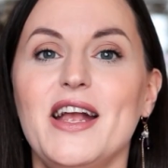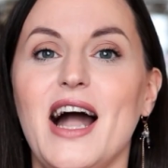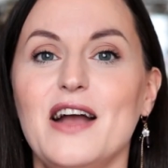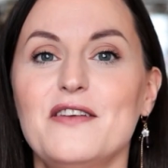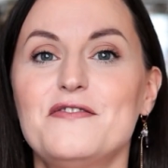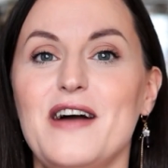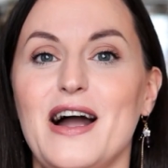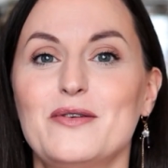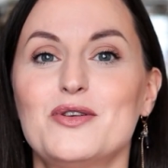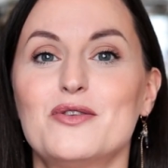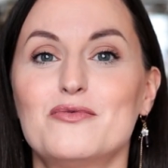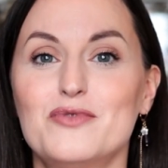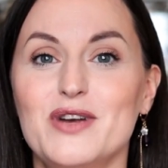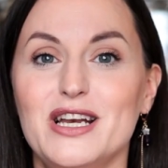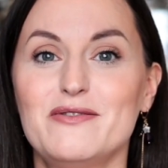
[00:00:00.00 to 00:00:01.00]
I found
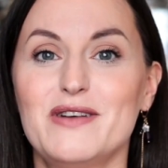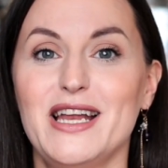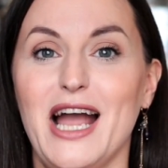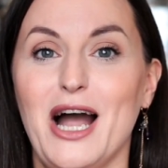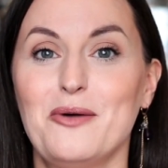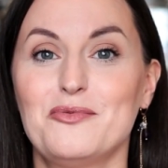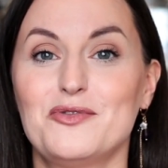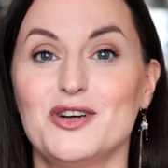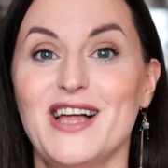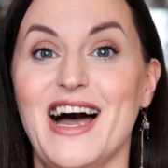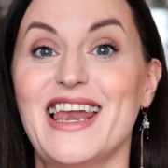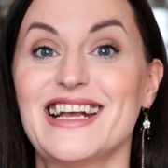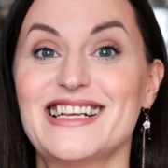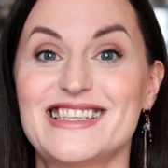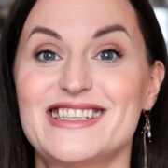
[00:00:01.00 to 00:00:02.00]
really, really helpful,
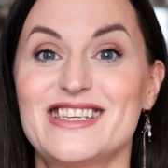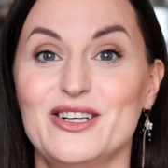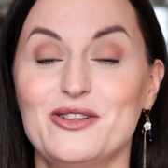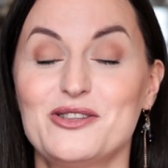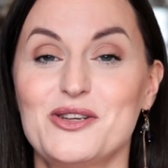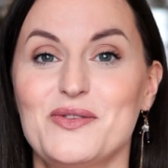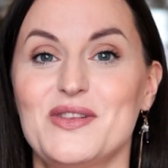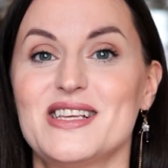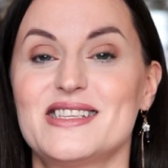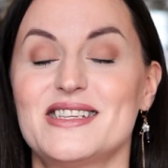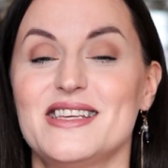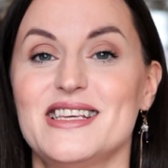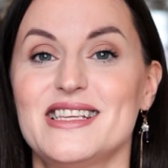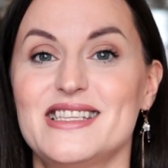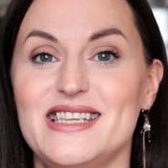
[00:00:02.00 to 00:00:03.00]
and I still do this
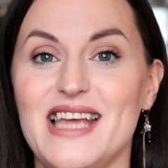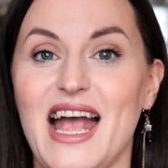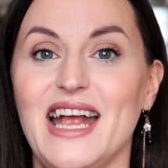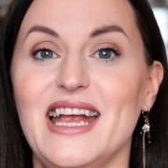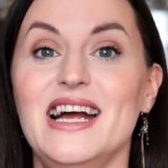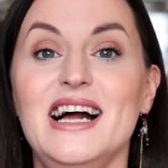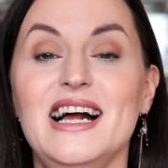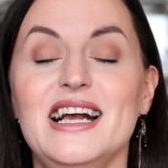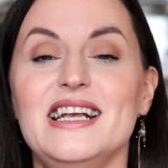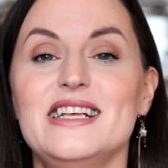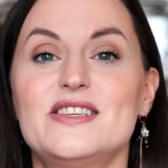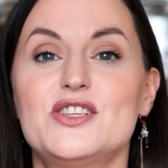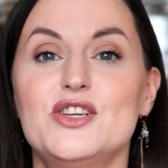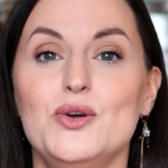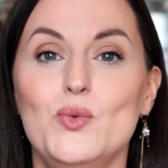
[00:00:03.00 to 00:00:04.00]
to this day,
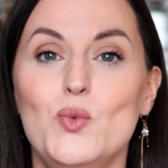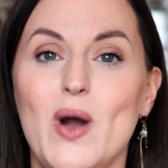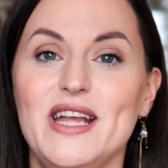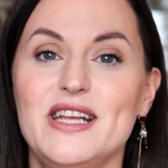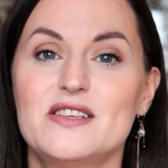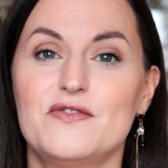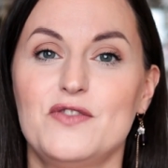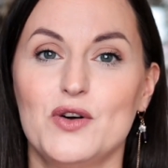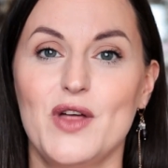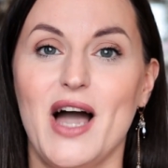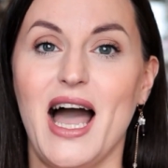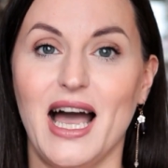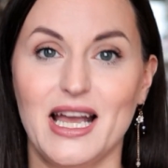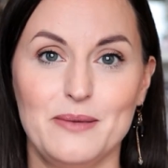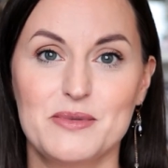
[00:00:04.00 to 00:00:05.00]
is to wait for the
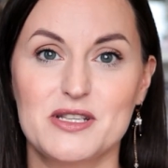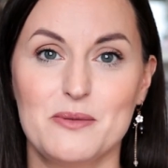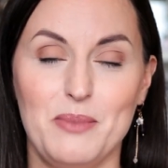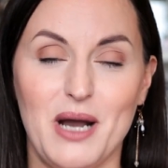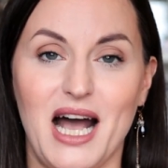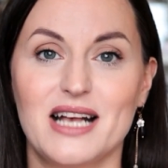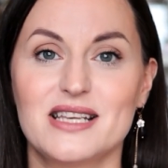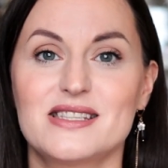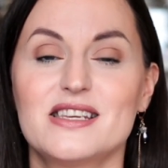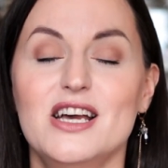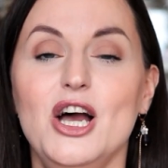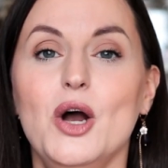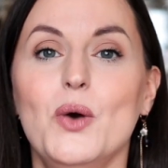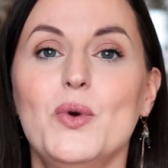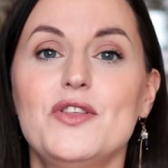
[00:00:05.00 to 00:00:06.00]
hype to pass.
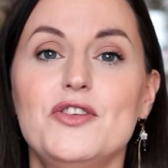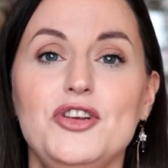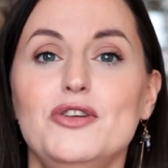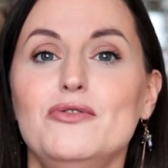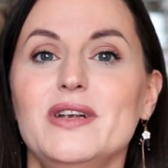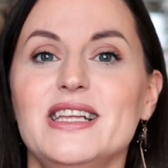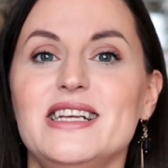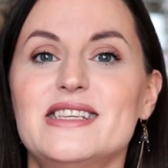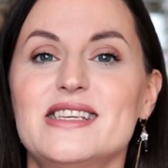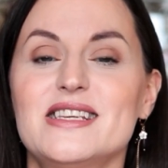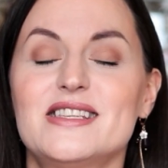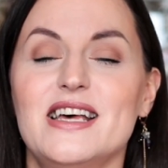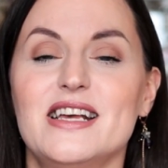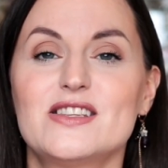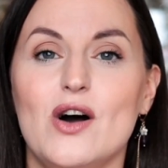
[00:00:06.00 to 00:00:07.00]
With new
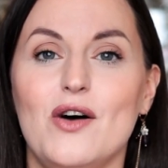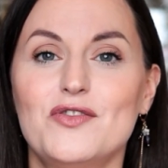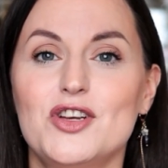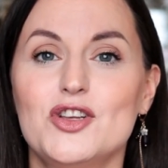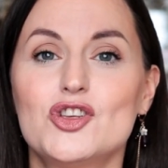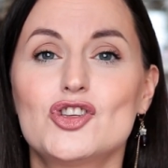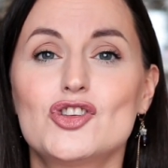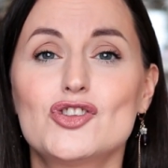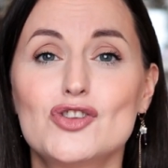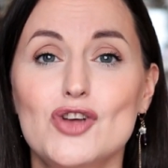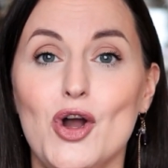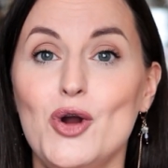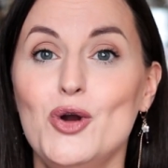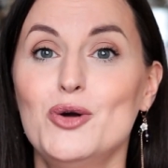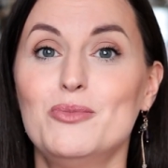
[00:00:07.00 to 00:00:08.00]
releases, there's often
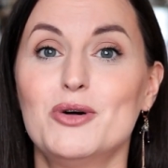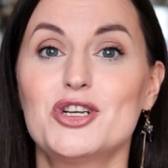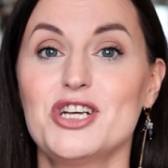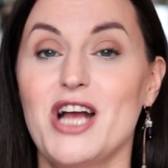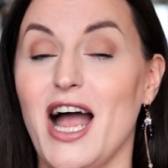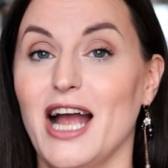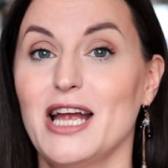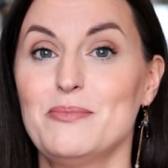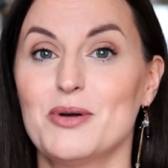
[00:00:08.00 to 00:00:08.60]
so much hype